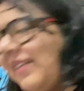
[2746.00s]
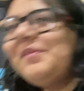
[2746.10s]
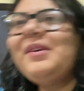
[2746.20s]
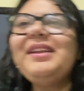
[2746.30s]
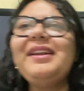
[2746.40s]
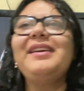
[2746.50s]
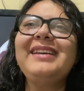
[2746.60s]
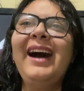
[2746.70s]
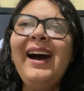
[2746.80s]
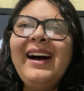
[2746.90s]
But
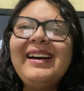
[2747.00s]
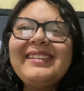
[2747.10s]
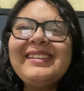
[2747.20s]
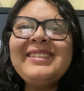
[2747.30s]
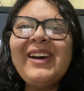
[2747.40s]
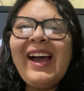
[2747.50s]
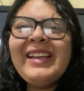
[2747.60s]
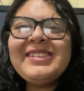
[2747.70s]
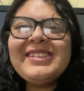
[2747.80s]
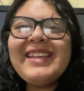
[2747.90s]
no, I
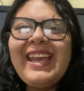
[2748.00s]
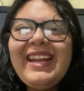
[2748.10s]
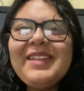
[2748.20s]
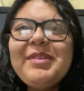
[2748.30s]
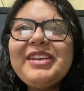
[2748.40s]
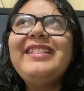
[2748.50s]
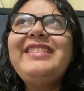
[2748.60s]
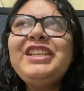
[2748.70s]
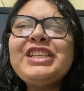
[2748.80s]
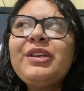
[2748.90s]
just hate it because
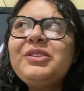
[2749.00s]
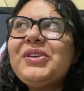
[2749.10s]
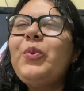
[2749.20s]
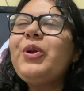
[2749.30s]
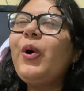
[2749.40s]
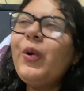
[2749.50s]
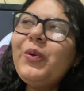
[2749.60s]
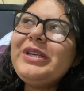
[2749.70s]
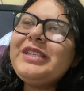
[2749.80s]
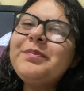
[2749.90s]
the children were always